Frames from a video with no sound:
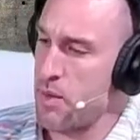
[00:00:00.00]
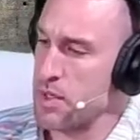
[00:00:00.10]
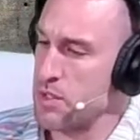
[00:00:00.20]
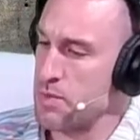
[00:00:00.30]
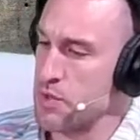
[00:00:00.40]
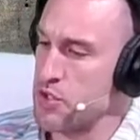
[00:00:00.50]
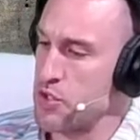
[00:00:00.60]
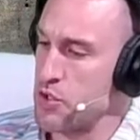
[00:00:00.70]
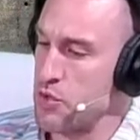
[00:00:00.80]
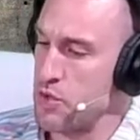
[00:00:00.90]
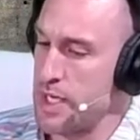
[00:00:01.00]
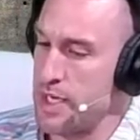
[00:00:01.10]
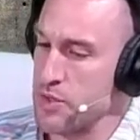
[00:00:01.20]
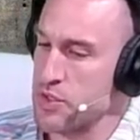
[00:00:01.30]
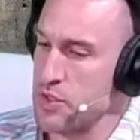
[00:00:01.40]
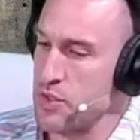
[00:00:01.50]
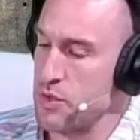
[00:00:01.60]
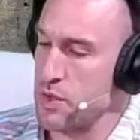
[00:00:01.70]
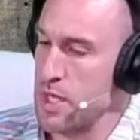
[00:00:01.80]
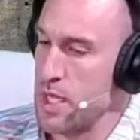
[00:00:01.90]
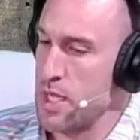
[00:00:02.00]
want to pursue here soon